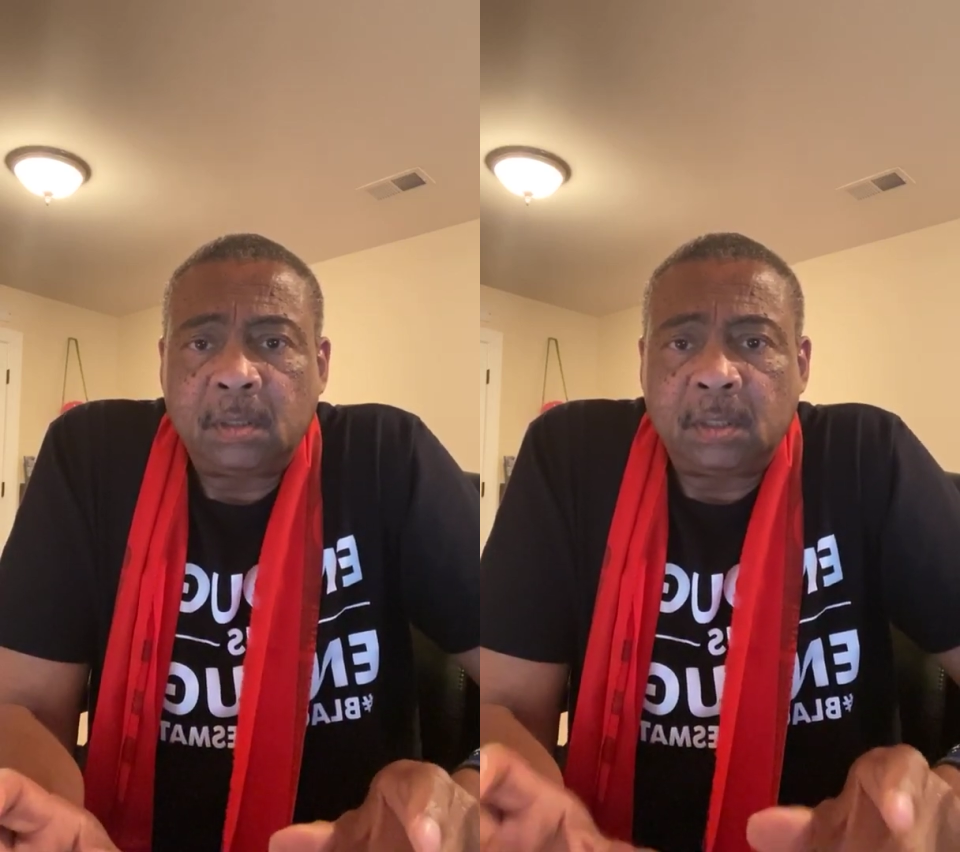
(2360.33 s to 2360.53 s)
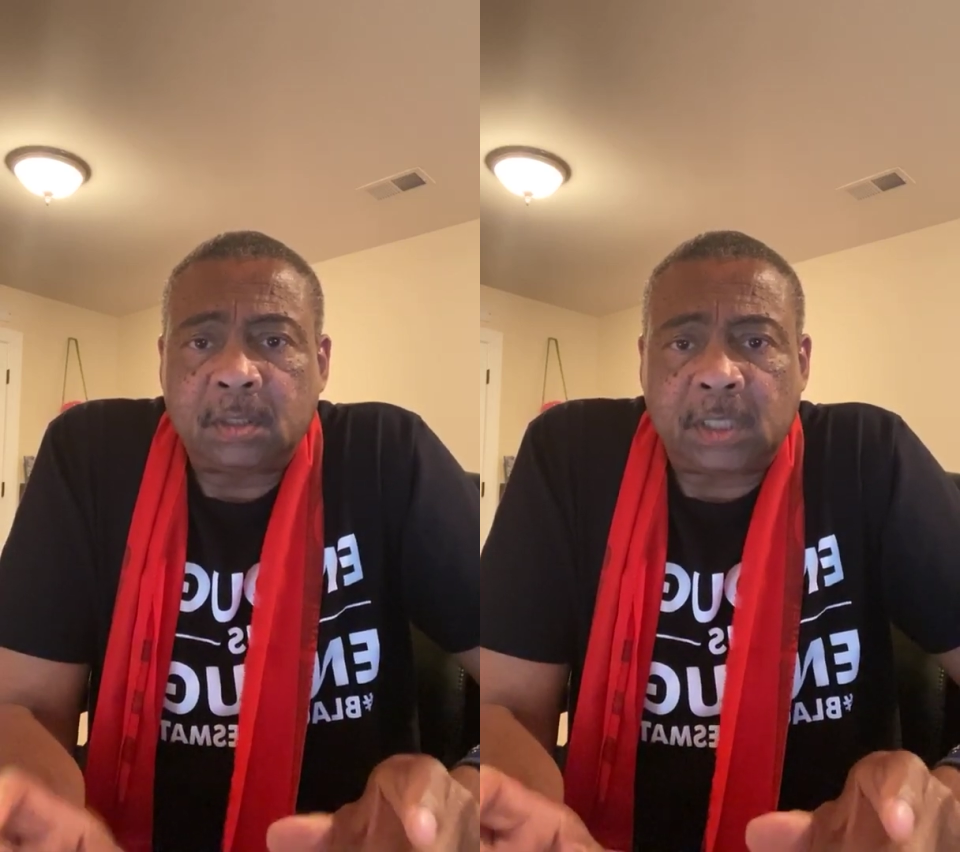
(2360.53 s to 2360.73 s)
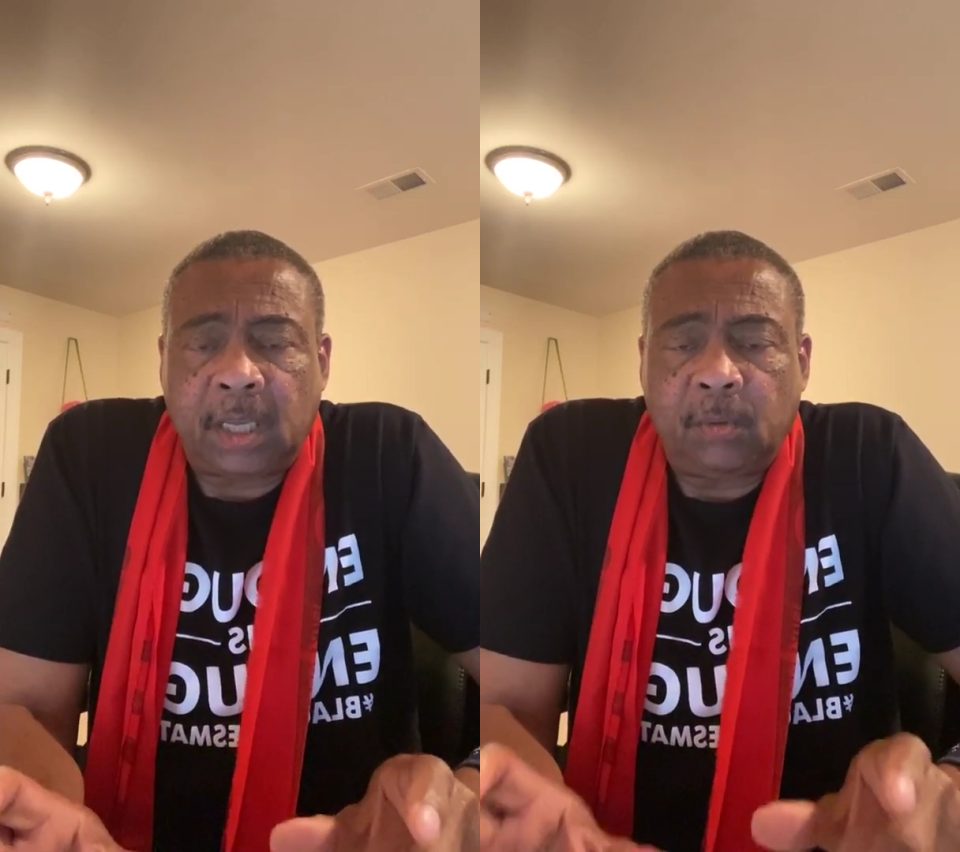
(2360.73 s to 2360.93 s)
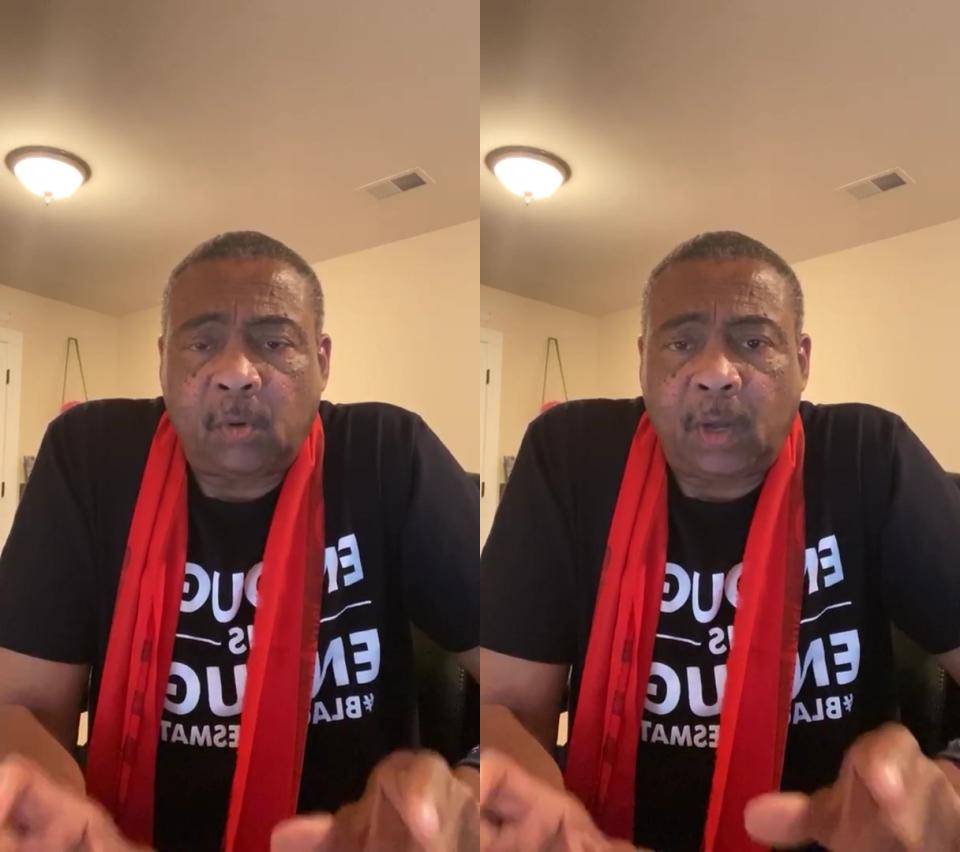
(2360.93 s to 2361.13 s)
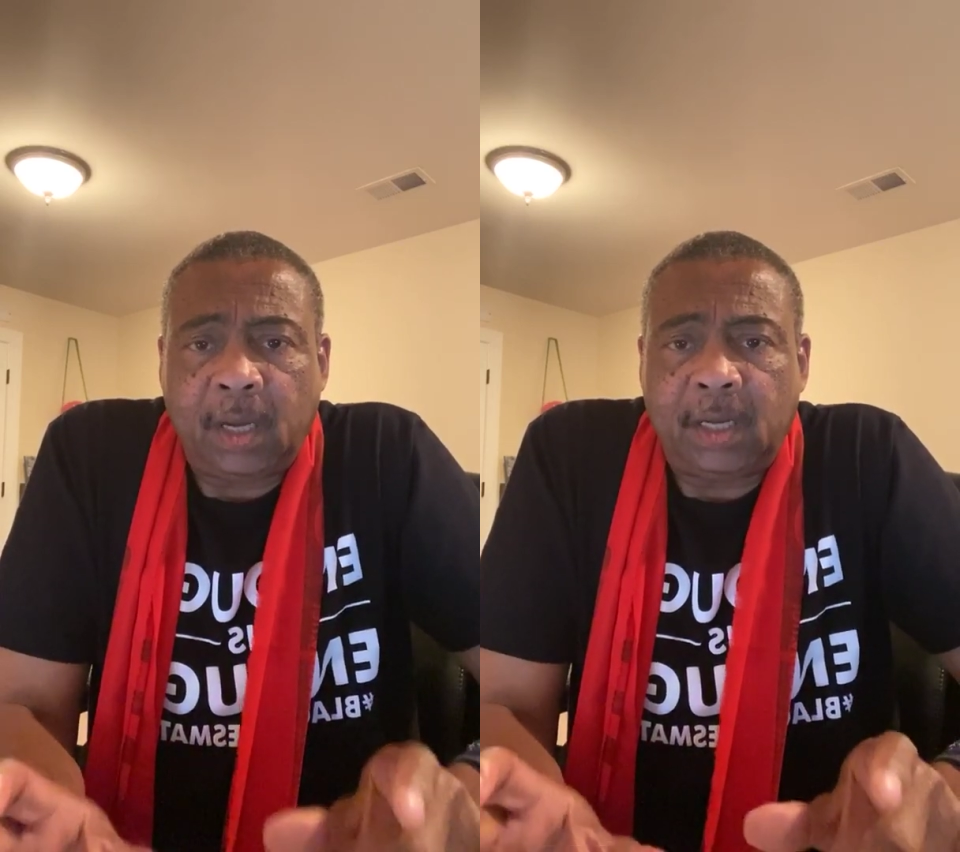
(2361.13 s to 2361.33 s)
the same
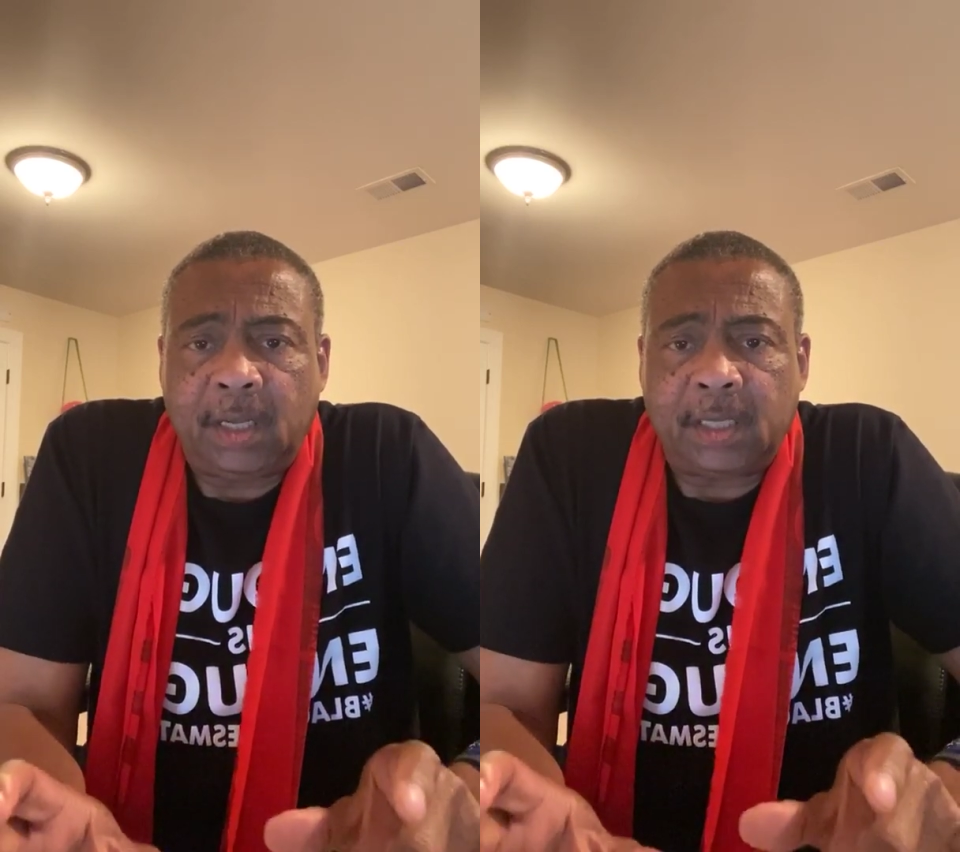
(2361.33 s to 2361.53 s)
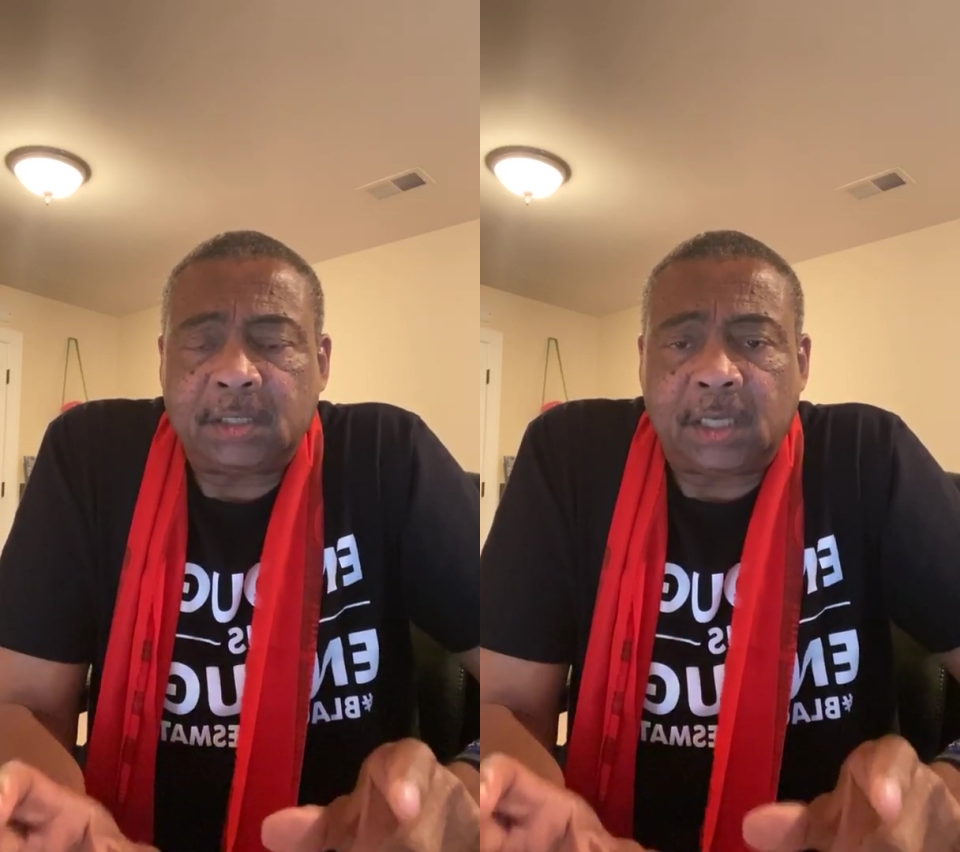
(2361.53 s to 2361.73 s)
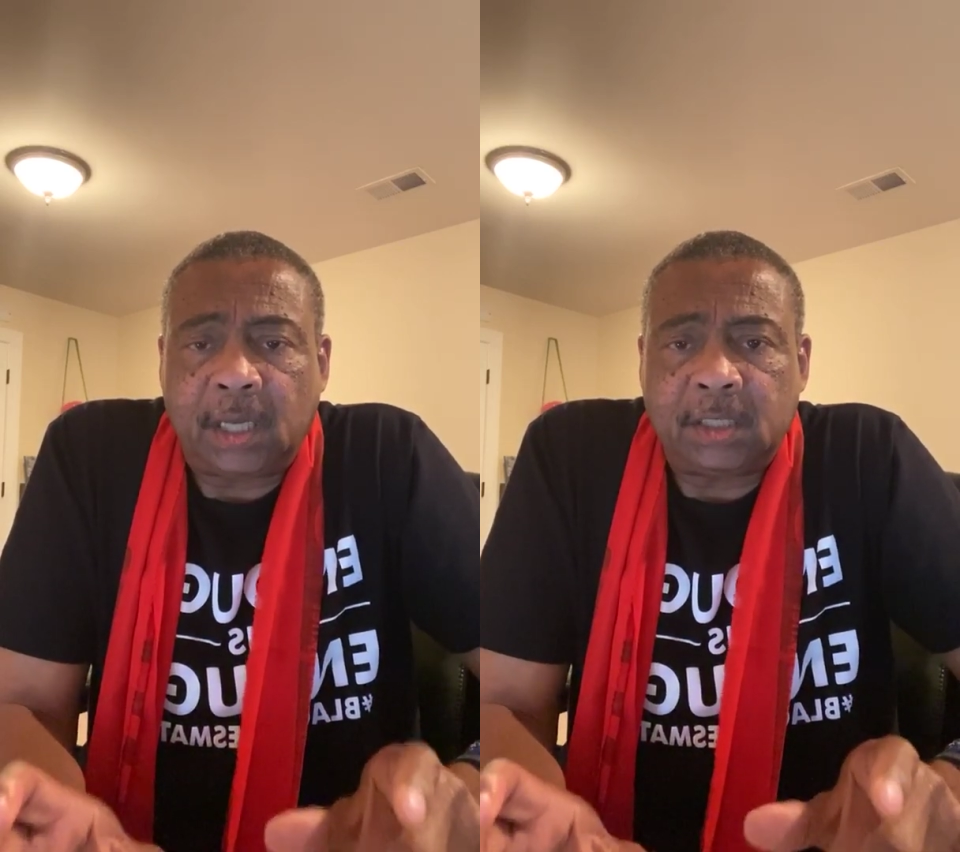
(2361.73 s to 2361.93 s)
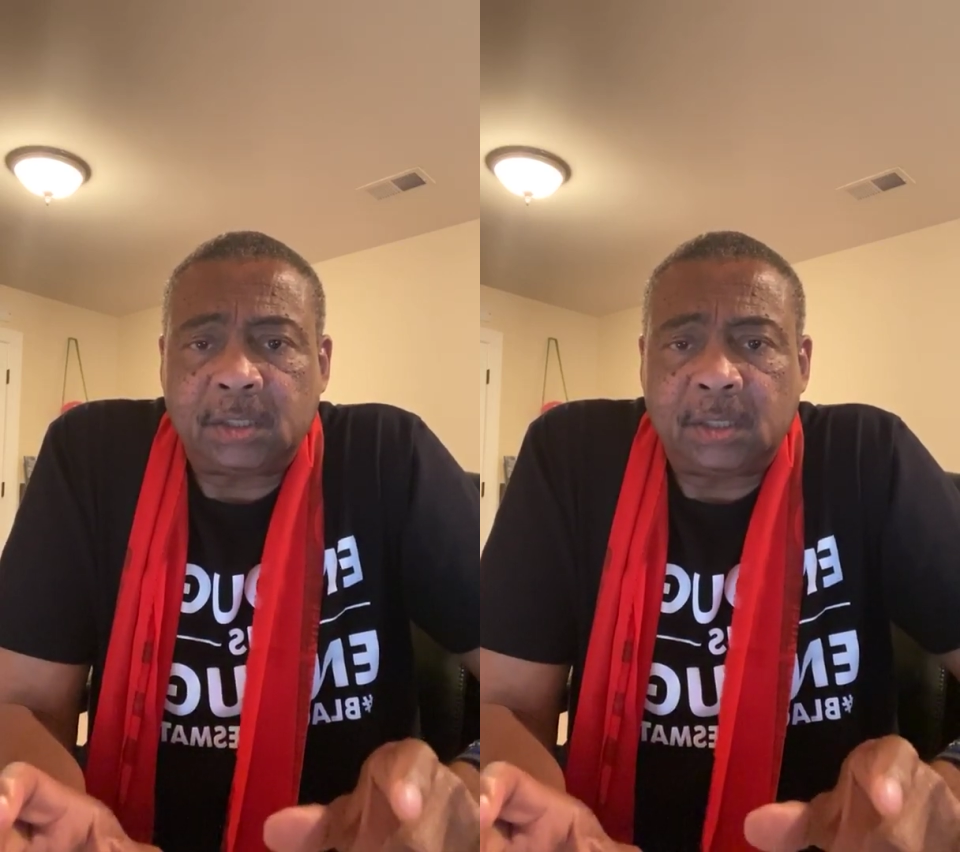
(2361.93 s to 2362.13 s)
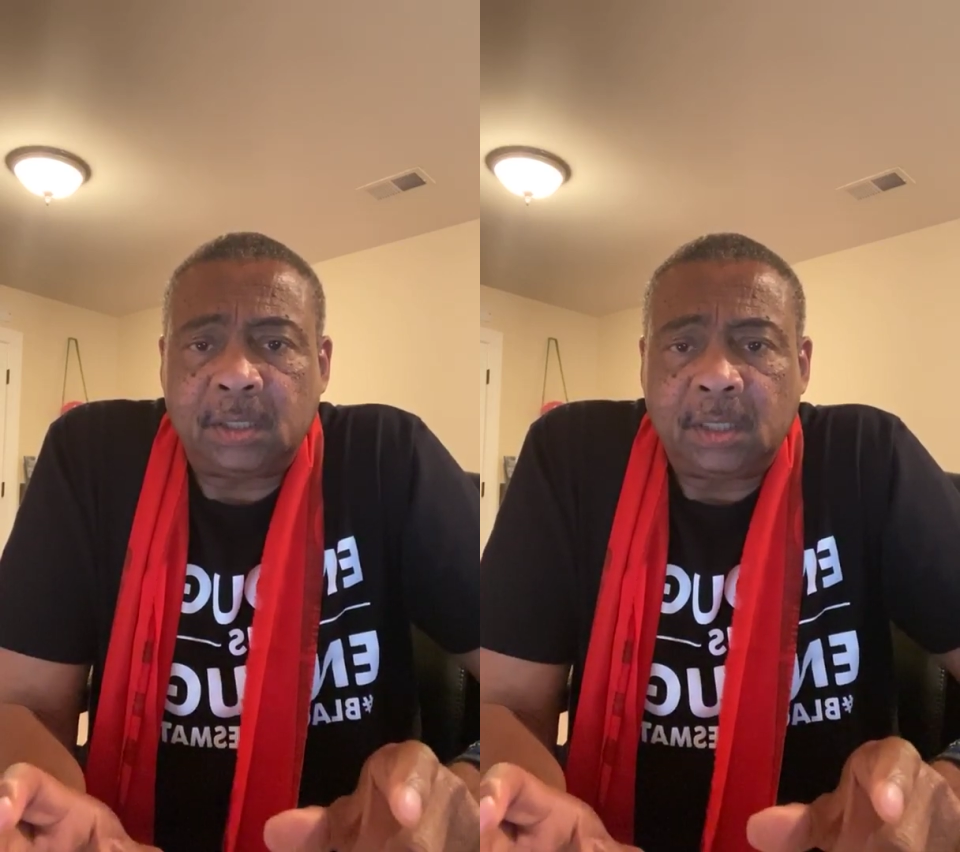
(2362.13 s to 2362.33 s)
quality
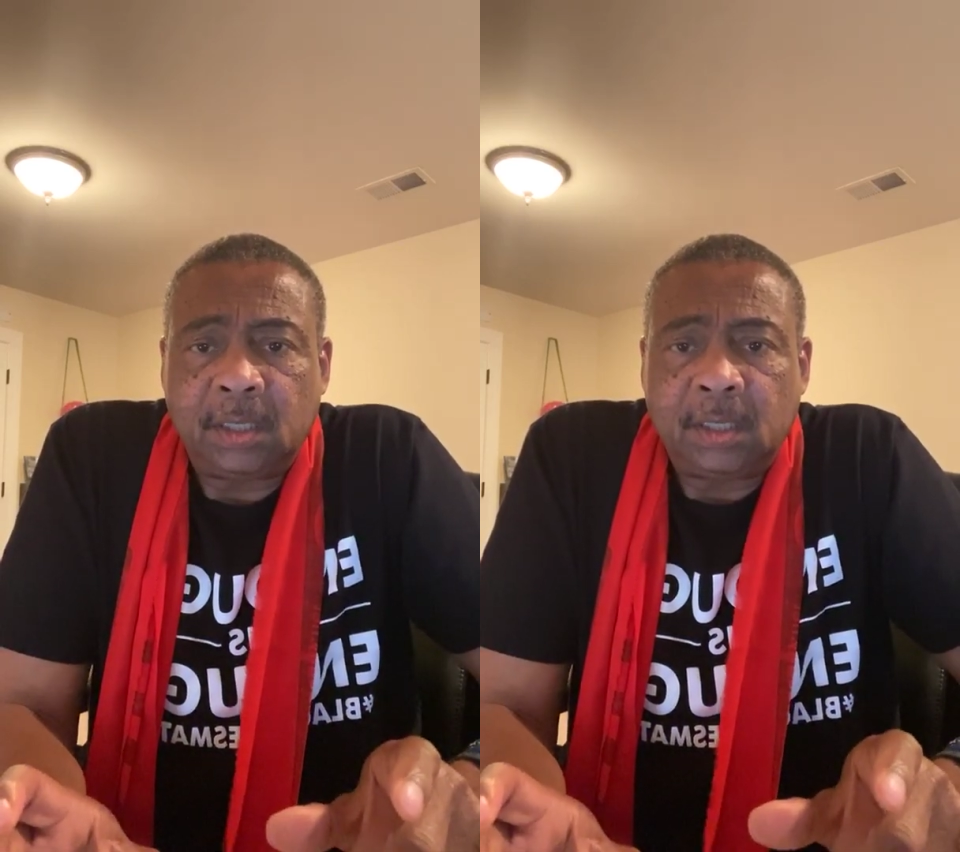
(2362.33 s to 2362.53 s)
education